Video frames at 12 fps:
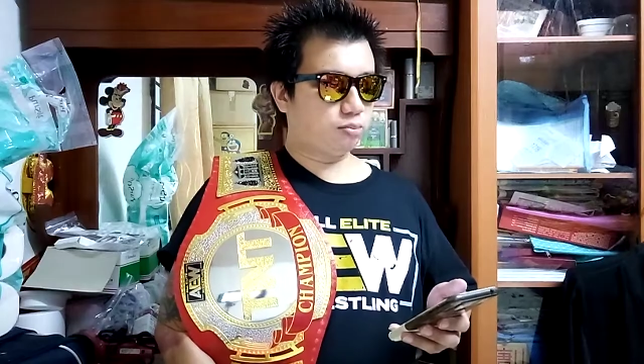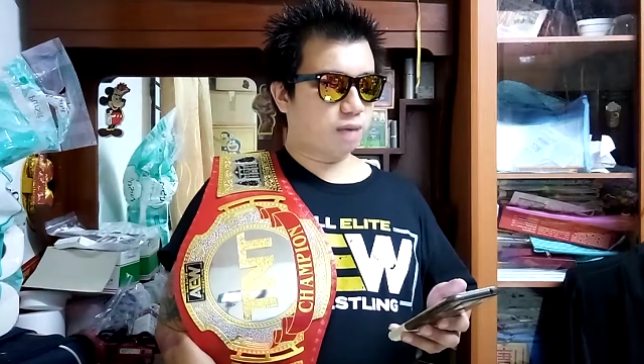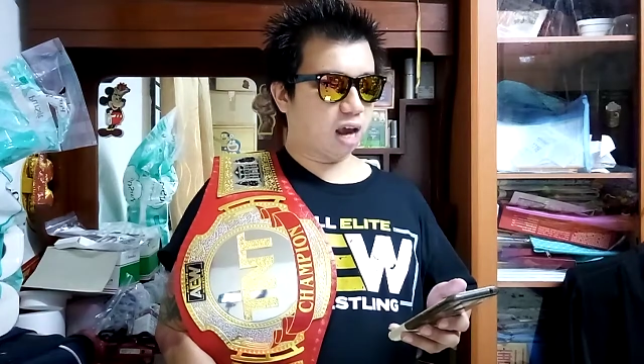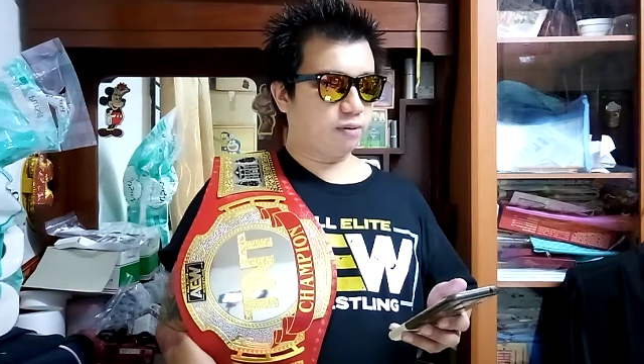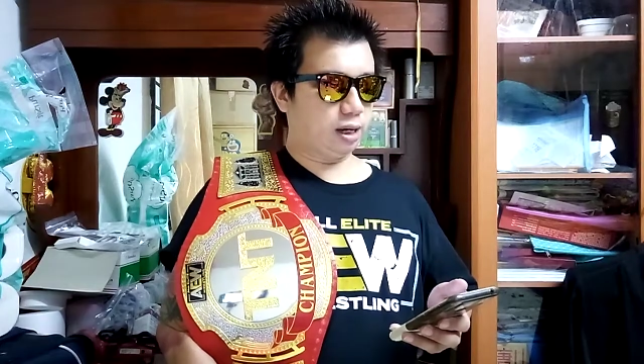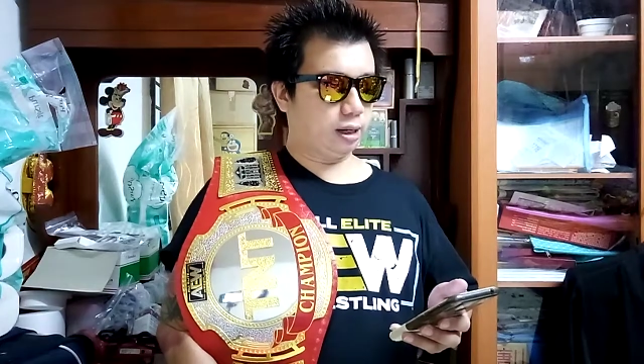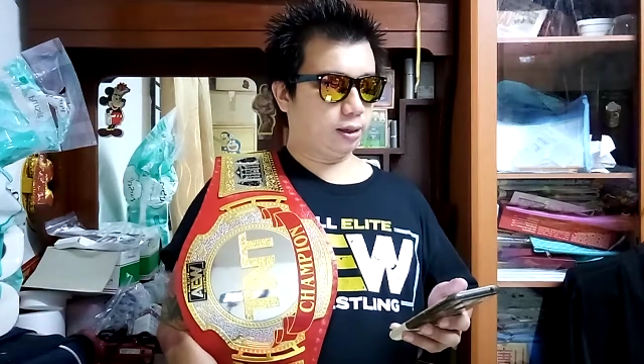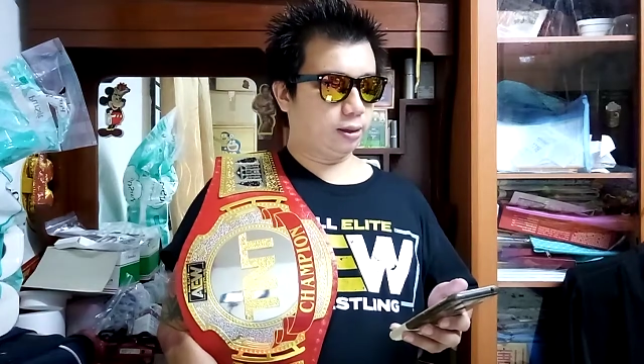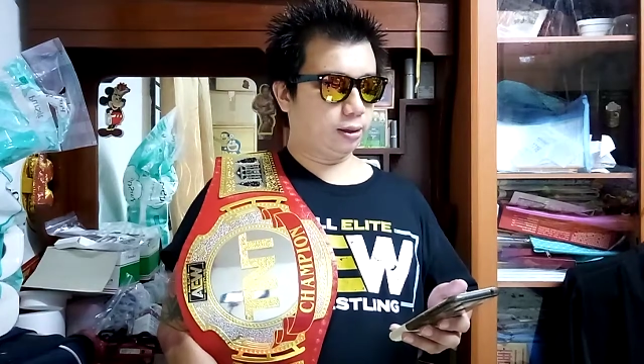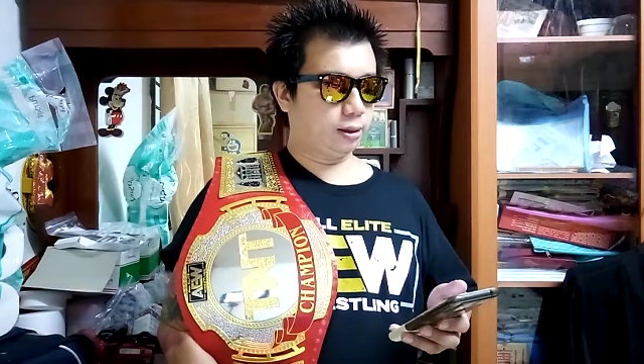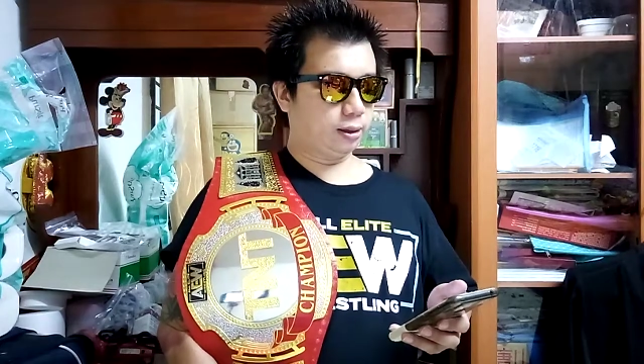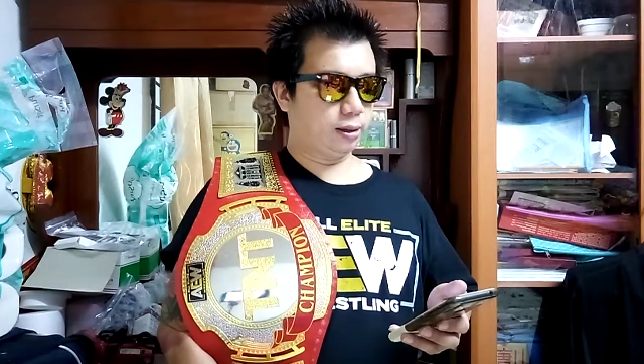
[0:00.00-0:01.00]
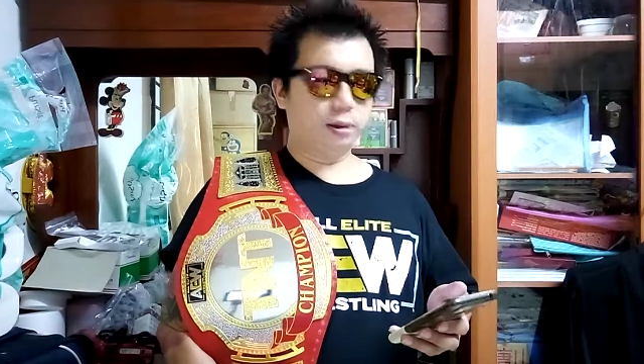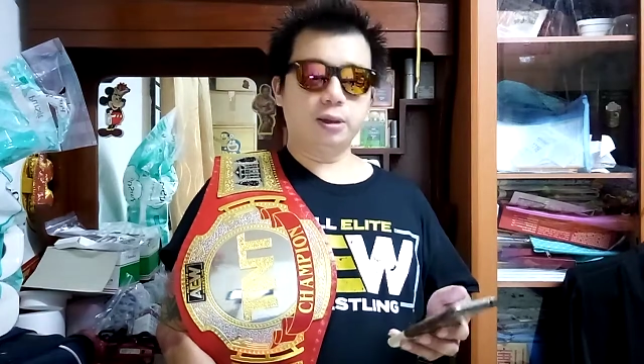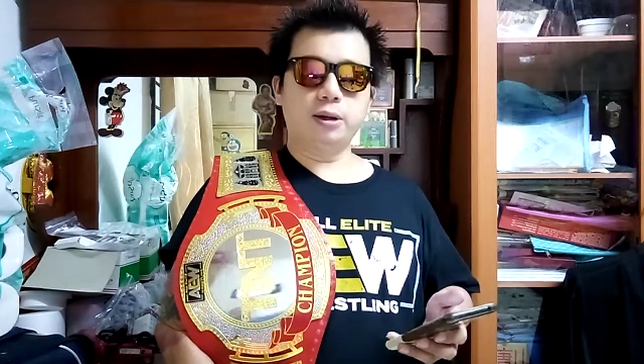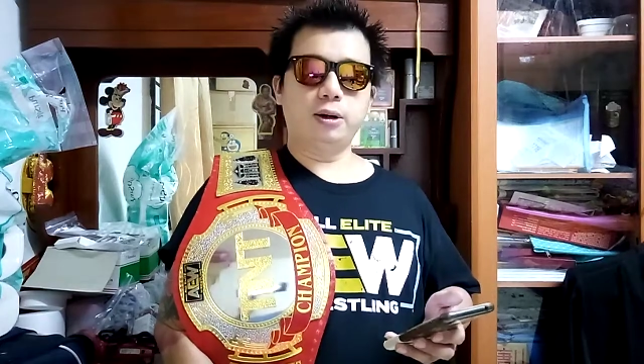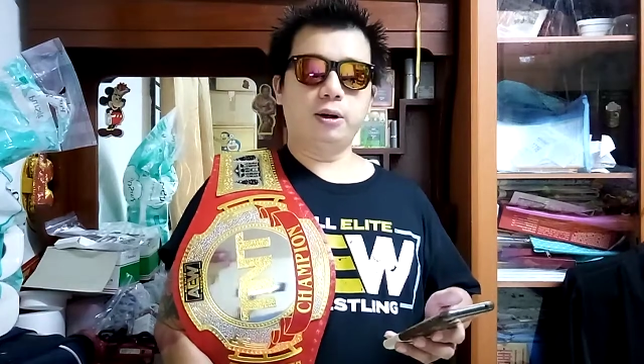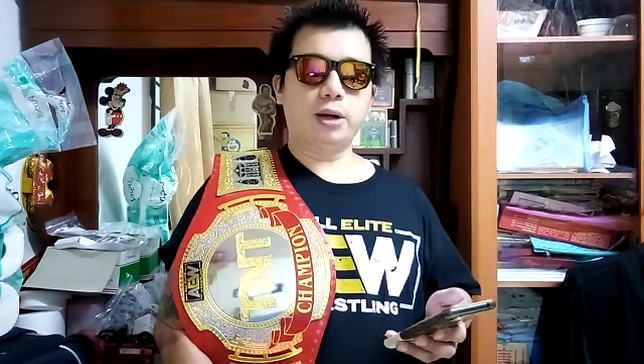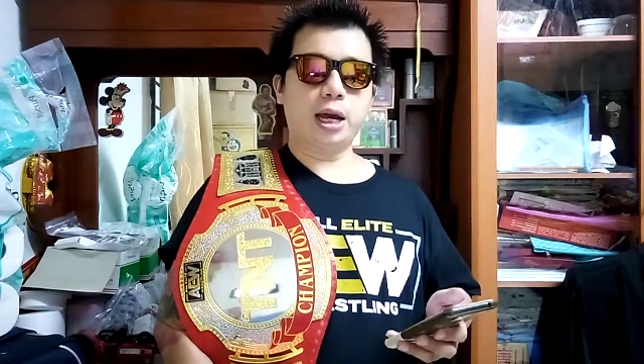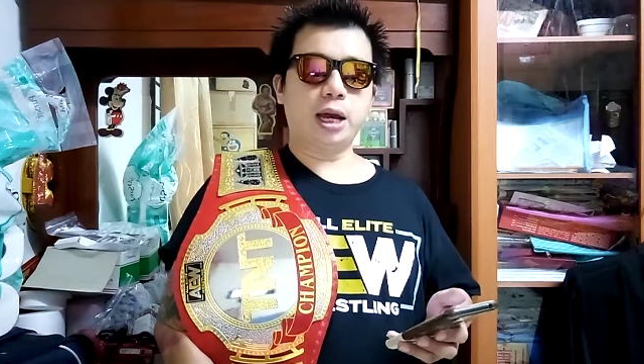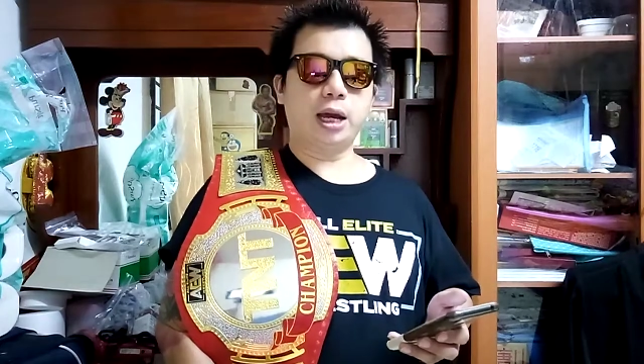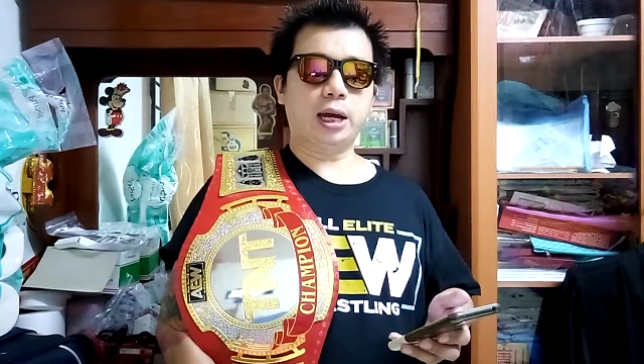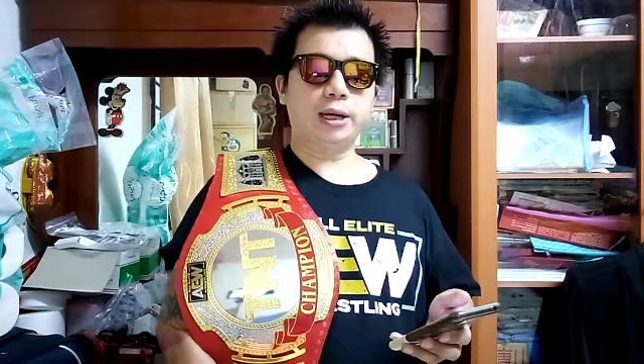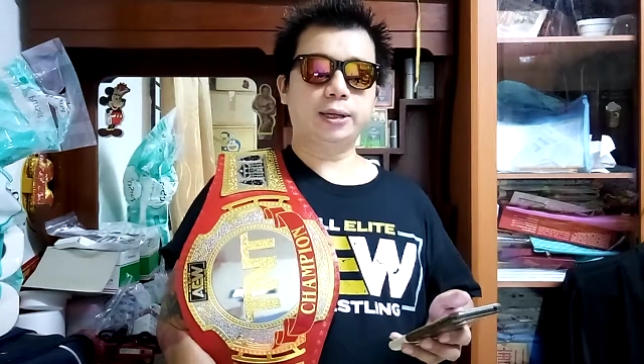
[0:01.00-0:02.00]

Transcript: Mary. Okay.